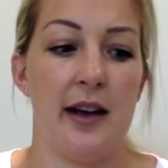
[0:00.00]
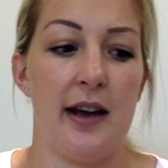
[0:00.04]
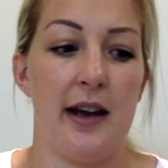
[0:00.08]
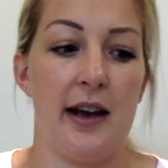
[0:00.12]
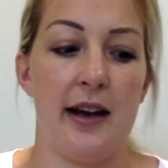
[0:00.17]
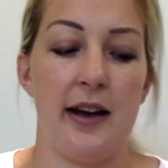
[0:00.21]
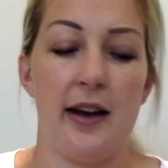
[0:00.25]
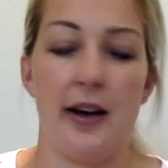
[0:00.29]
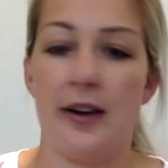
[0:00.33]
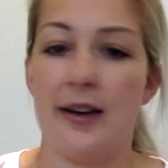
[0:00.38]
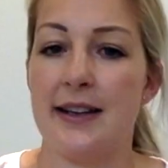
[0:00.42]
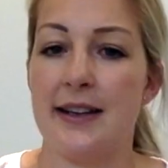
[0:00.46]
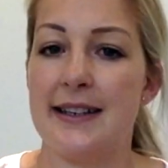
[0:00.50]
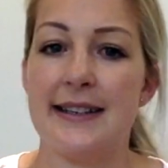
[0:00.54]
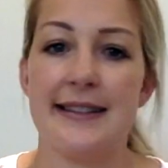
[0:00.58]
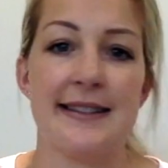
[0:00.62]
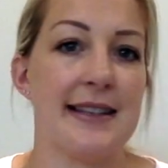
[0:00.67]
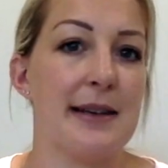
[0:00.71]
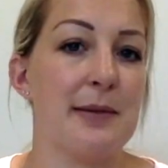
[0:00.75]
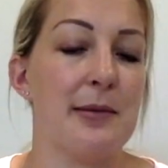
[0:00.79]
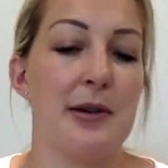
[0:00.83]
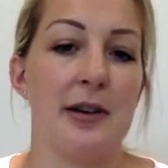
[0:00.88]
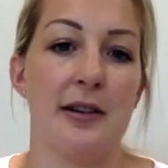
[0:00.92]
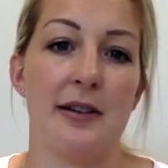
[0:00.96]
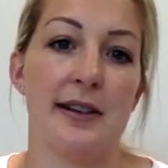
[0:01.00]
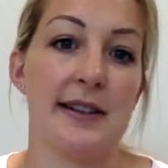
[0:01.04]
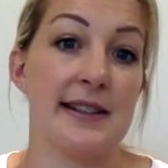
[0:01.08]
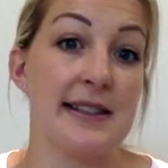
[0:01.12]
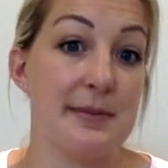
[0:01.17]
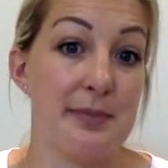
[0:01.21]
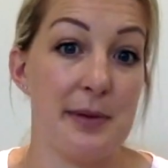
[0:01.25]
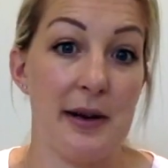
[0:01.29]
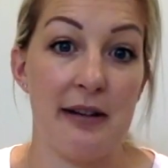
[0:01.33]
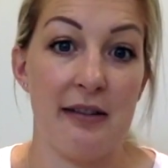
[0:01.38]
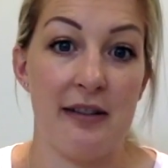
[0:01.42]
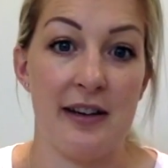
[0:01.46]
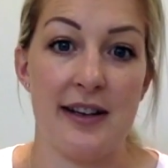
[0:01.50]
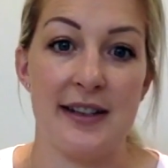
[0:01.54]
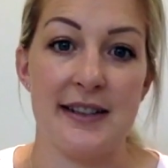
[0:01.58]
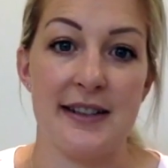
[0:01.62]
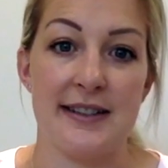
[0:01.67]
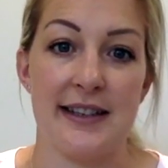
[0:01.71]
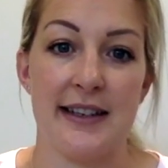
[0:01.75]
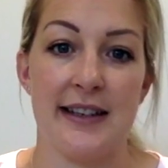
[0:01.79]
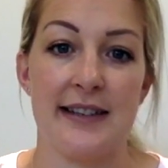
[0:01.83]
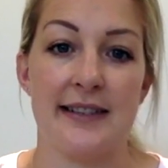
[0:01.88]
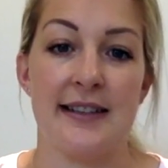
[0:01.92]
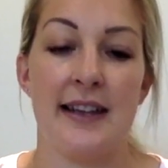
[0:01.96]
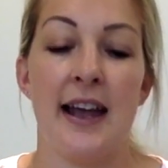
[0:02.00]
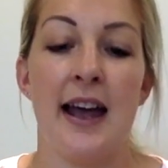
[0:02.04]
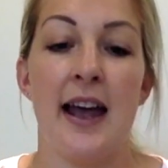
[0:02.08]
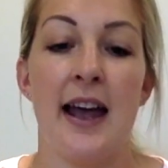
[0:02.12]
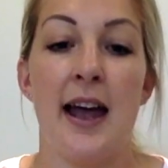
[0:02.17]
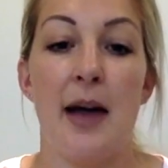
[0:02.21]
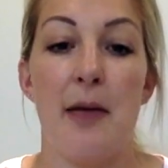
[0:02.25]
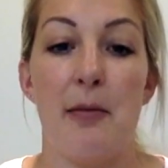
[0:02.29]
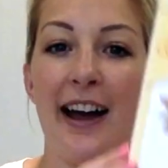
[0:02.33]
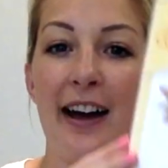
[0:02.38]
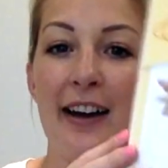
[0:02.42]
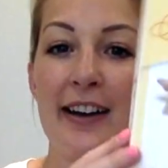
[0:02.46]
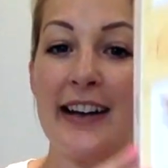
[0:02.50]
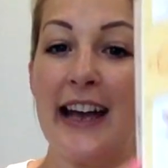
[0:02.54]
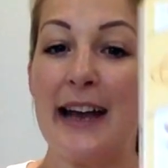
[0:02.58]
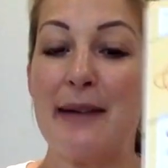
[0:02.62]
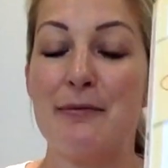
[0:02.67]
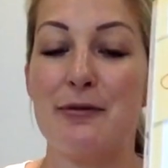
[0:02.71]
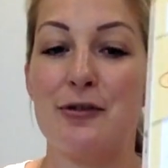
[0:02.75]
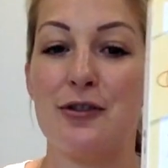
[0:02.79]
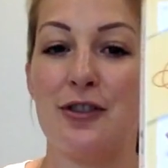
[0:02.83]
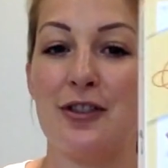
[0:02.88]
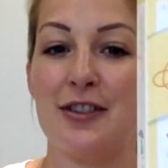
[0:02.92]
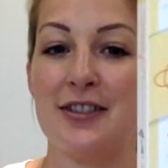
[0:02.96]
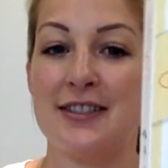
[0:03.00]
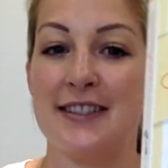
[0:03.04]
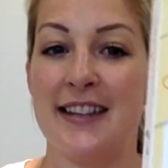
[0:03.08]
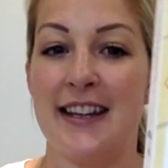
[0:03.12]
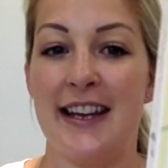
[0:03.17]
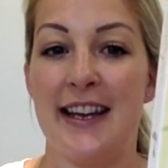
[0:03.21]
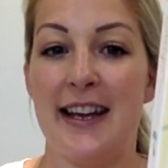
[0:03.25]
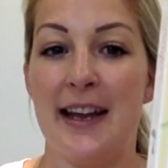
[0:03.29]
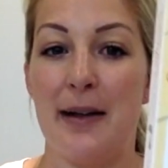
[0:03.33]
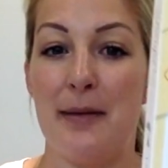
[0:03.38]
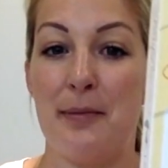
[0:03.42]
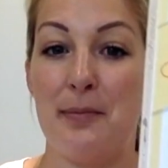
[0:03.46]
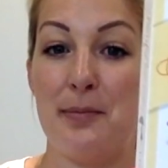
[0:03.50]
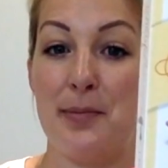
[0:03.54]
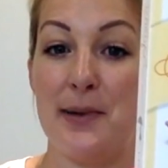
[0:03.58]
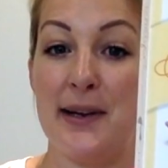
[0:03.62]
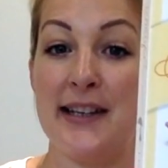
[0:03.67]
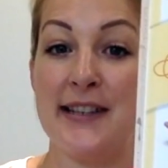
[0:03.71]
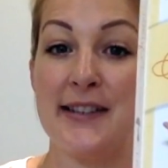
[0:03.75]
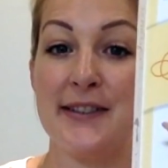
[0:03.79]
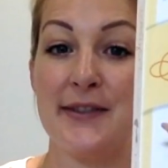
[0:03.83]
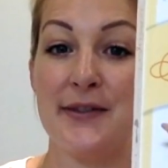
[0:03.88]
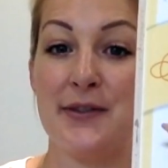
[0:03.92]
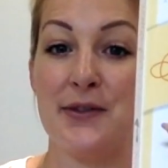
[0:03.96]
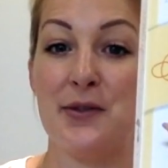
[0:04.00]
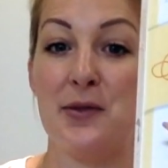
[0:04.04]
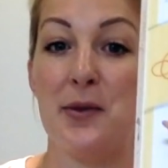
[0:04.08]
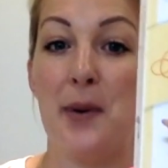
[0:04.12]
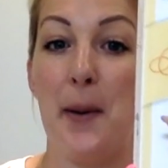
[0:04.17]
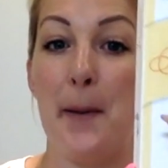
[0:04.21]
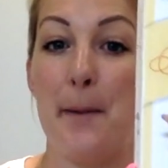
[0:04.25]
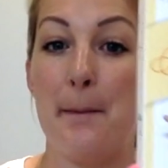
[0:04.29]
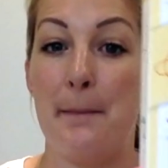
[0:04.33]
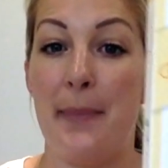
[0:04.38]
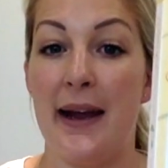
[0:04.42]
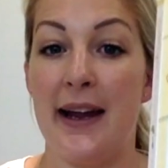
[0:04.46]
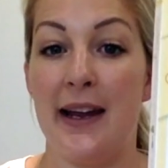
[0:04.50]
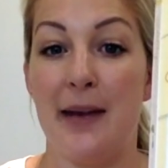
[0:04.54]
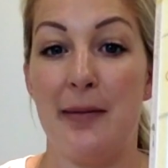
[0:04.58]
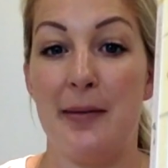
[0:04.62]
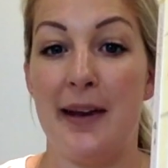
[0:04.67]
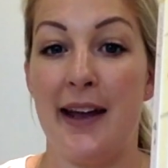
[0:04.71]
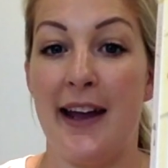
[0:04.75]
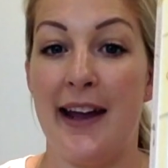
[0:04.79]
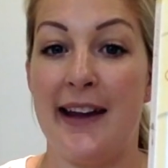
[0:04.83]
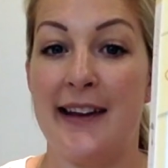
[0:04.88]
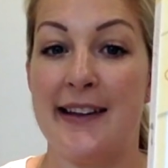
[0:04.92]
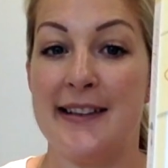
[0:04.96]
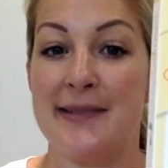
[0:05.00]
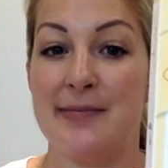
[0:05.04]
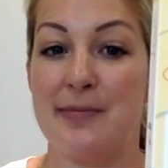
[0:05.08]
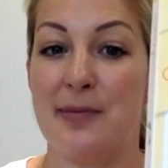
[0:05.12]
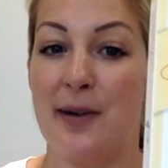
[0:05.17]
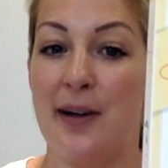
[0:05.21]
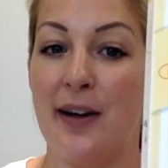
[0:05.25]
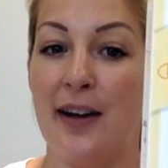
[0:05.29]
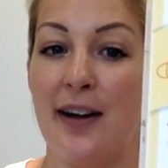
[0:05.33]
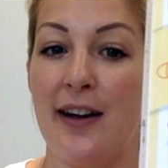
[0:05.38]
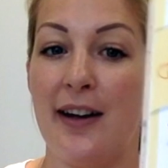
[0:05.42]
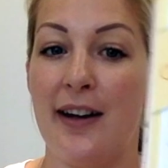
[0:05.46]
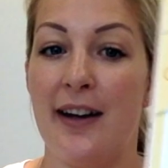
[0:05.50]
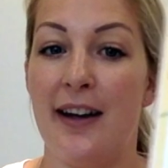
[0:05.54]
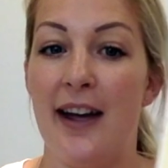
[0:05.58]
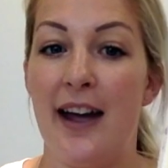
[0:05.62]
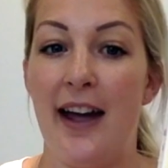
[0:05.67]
you know, any similar experiences. But I came across the Blissful Baby Expert.